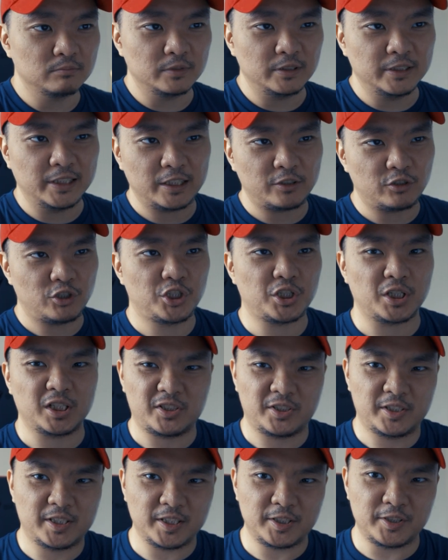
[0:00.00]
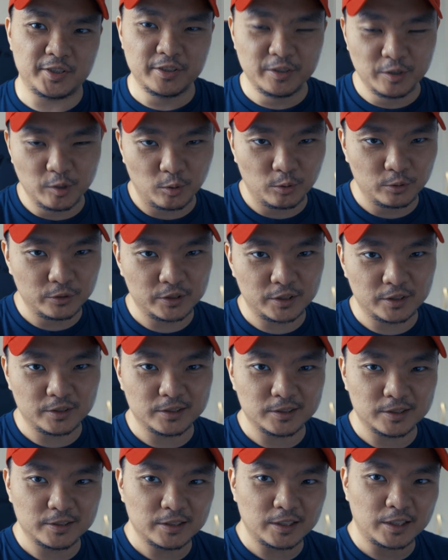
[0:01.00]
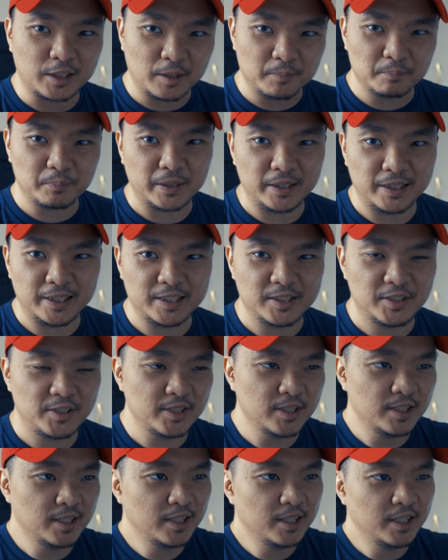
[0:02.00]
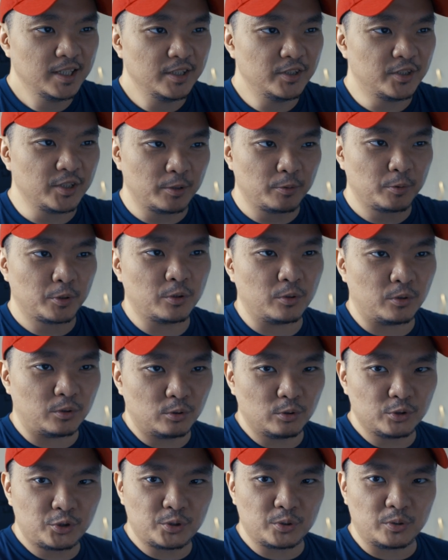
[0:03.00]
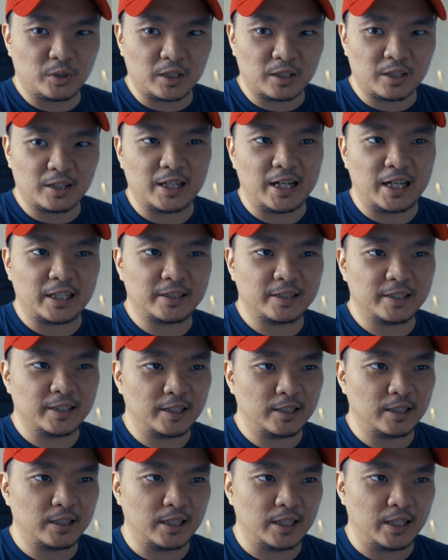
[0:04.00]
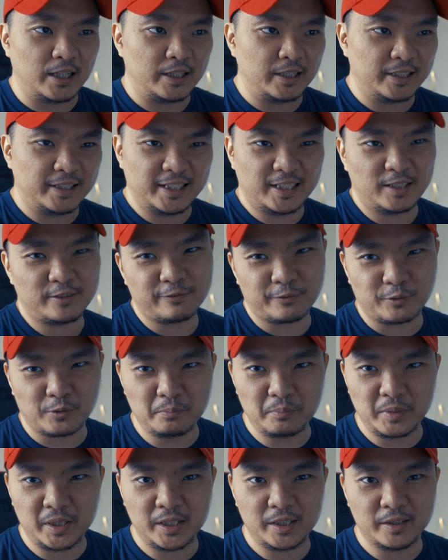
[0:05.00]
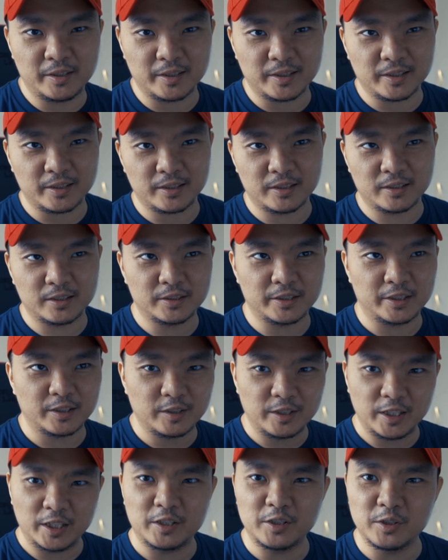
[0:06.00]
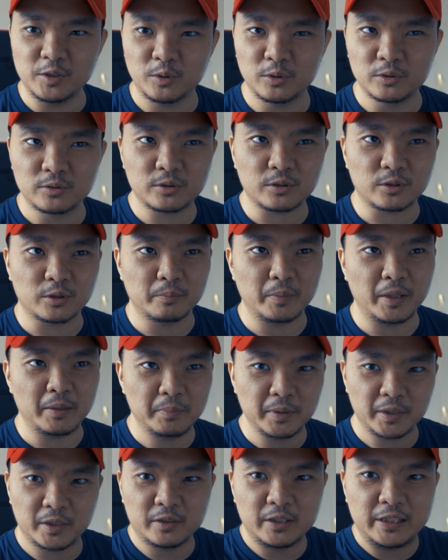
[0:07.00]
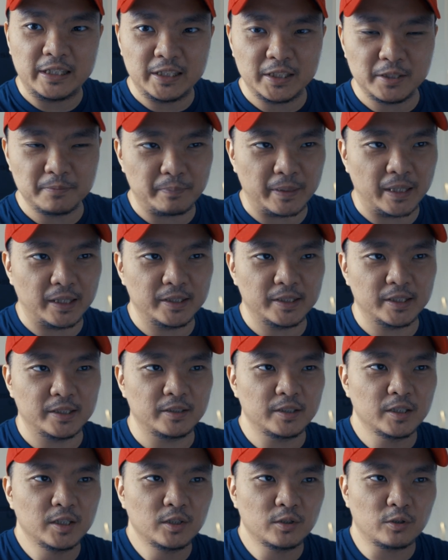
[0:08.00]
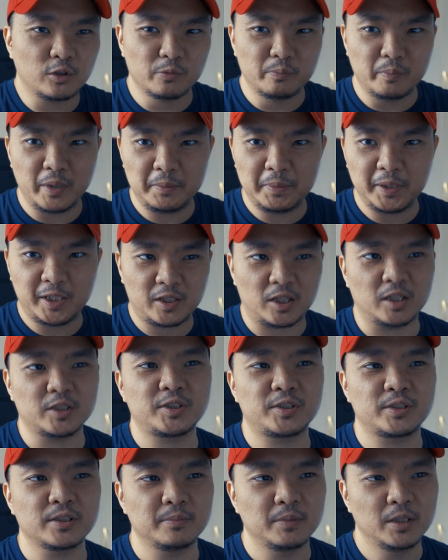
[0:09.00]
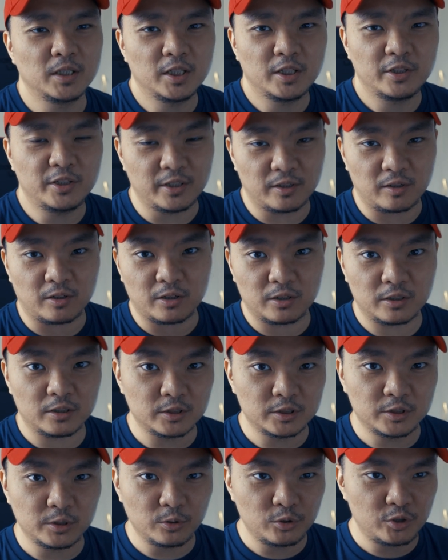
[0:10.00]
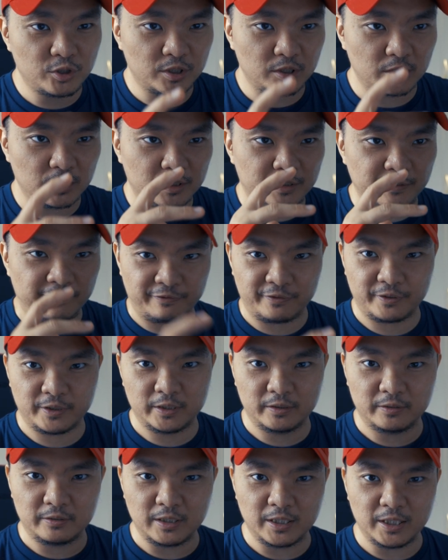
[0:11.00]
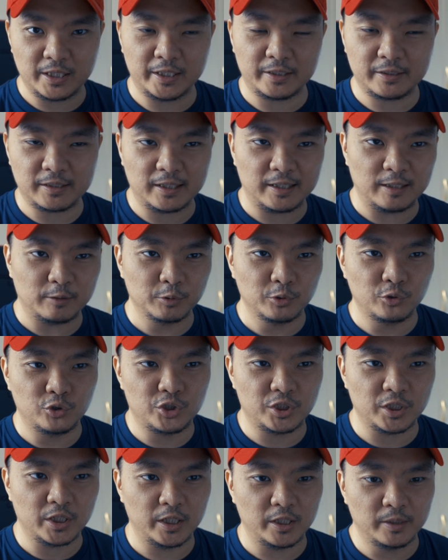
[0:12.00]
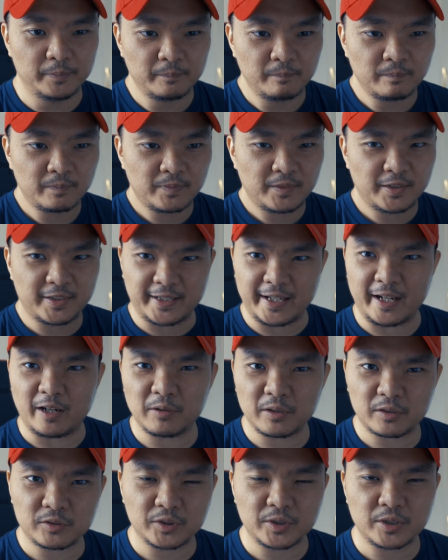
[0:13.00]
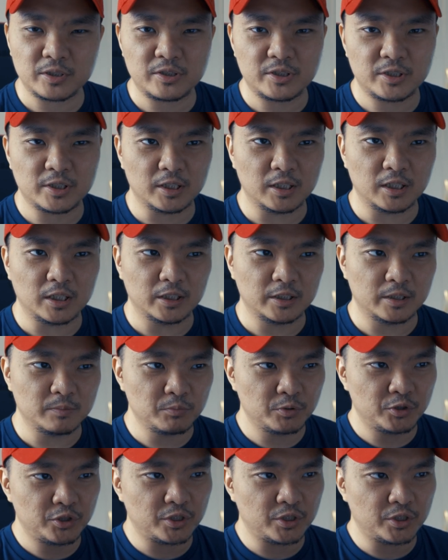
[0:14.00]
not just these known companies, there were also a lot that I guess for me they're not known, or maybe they're independent, or maybe custom. There are those different, like, how would say, characters, then